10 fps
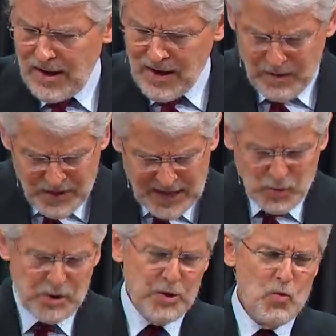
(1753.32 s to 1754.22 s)
And if
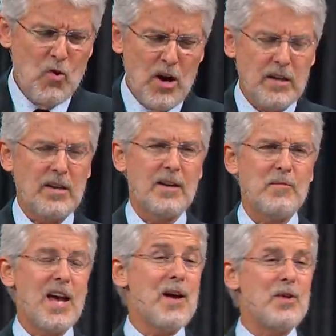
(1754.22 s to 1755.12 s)
that's what you want,
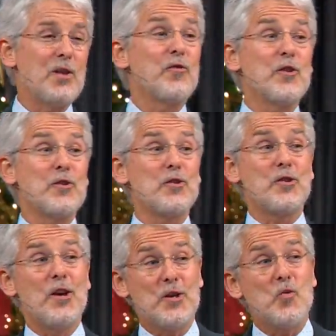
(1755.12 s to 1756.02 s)
may I be the first
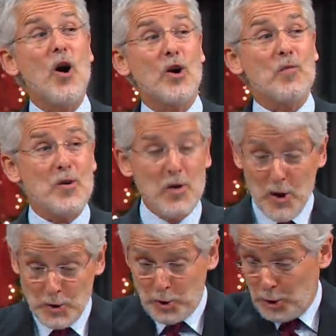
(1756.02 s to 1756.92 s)
to welcome you
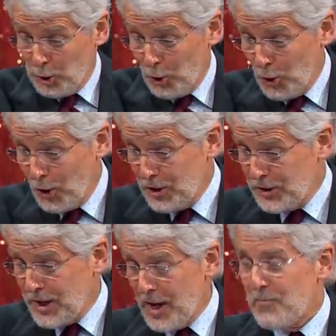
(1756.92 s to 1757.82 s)
to the
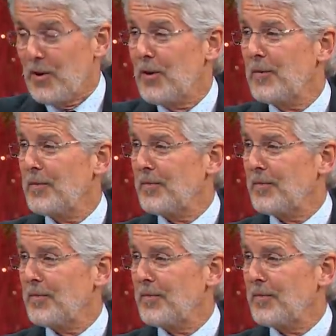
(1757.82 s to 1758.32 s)
Lord's table.